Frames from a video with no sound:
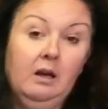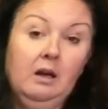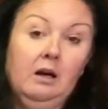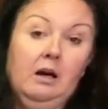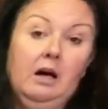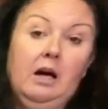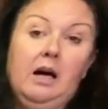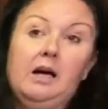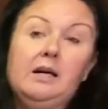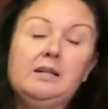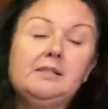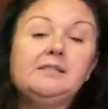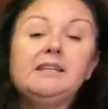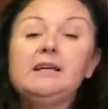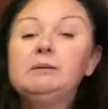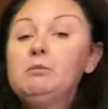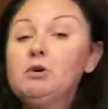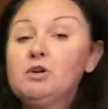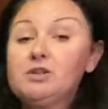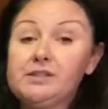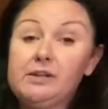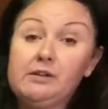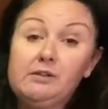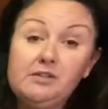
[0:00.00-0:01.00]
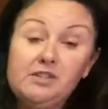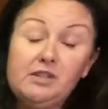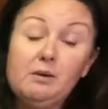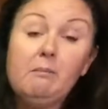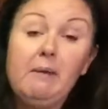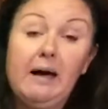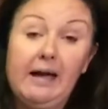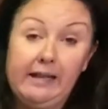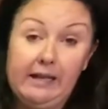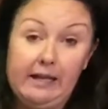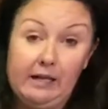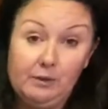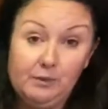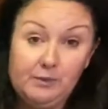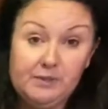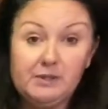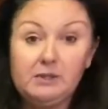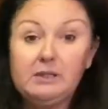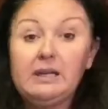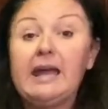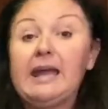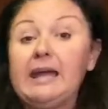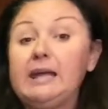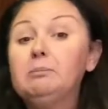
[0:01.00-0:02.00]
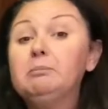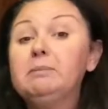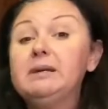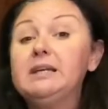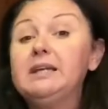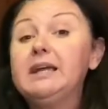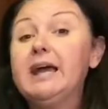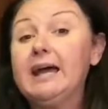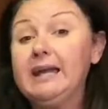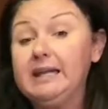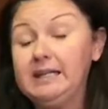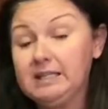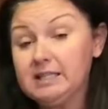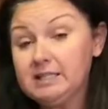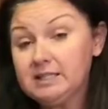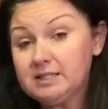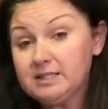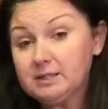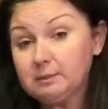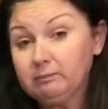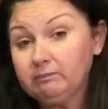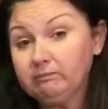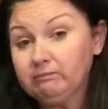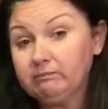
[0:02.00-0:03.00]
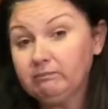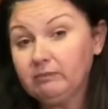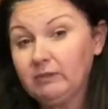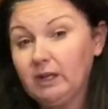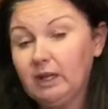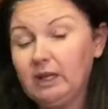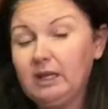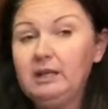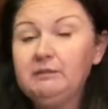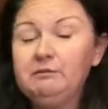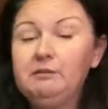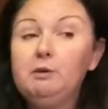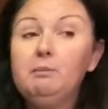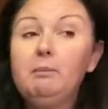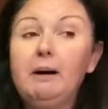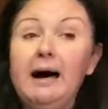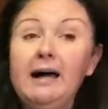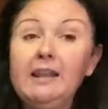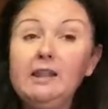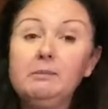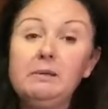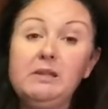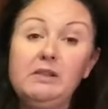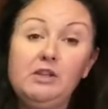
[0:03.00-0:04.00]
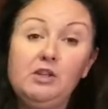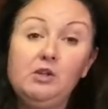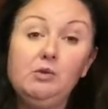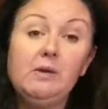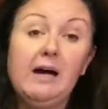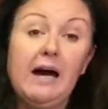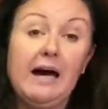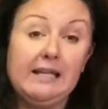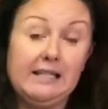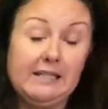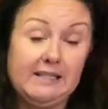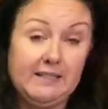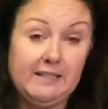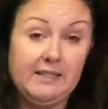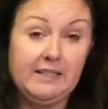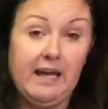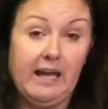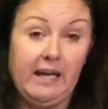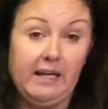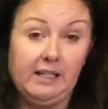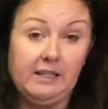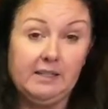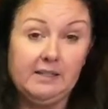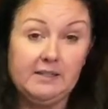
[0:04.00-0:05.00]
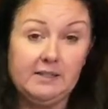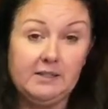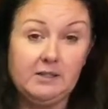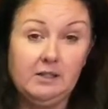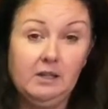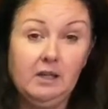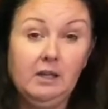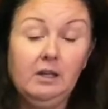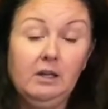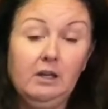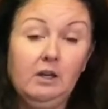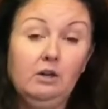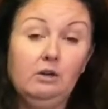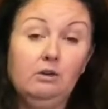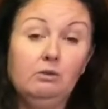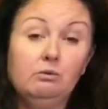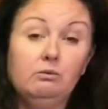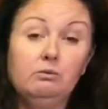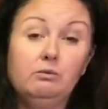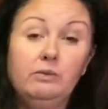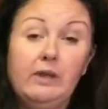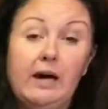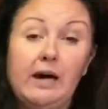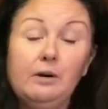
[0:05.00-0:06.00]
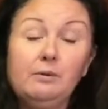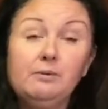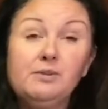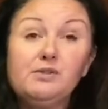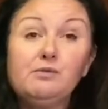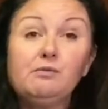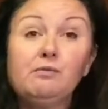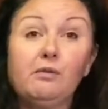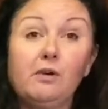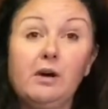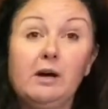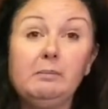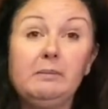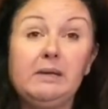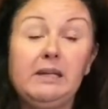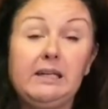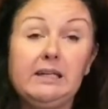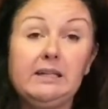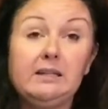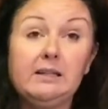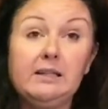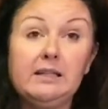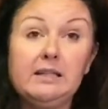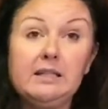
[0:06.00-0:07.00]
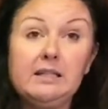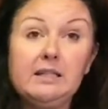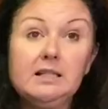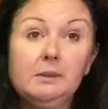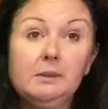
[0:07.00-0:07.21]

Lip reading: San Marzano tomatoes can be canned. If you buy them in the United States, those from Italy